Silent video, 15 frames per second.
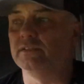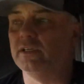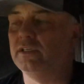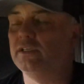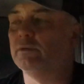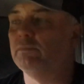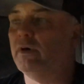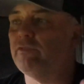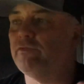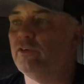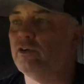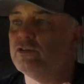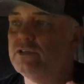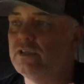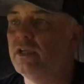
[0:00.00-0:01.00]
I killed my
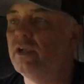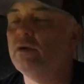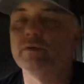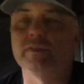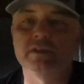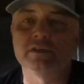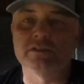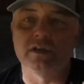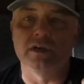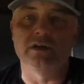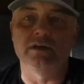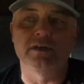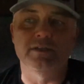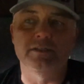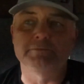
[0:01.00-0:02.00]
first deer with this
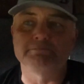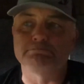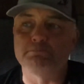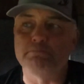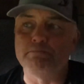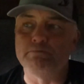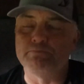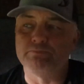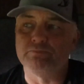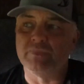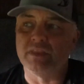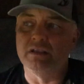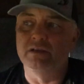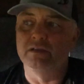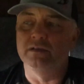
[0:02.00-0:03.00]
gun
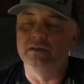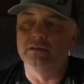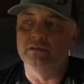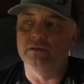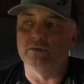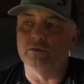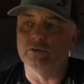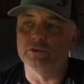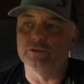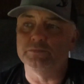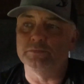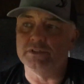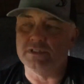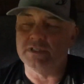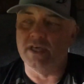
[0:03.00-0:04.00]
on
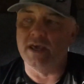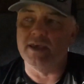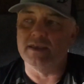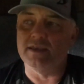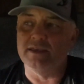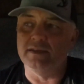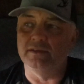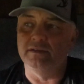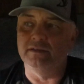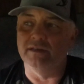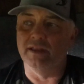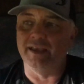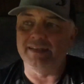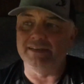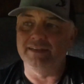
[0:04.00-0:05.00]
Christmas Day,
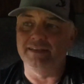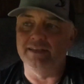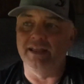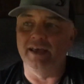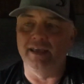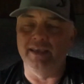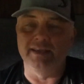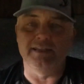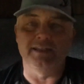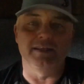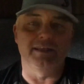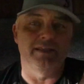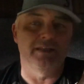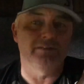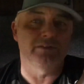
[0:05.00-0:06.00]

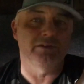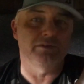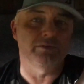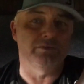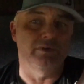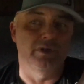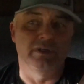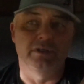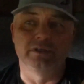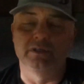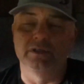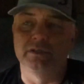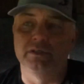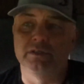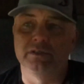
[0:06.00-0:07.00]
1980. So
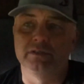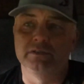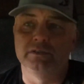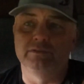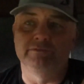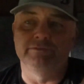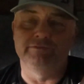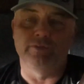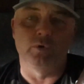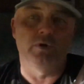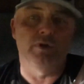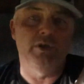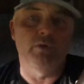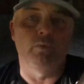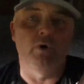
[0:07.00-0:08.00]

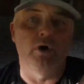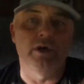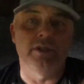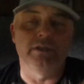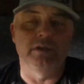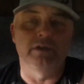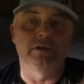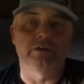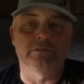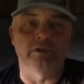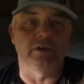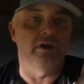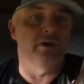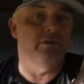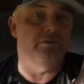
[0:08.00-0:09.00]
41 years
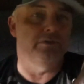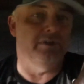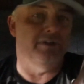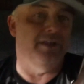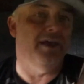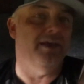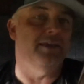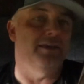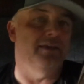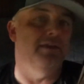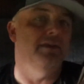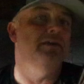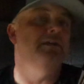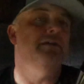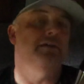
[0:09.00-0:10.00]
ago today,
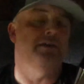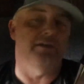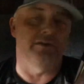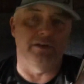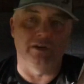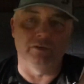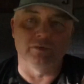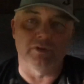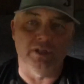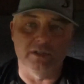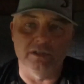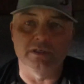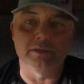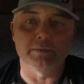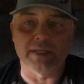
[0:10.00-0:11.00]
killed it on a
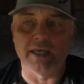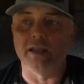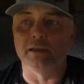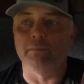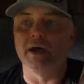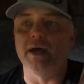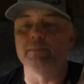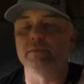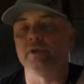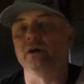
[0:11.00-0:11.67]
club in Alabama.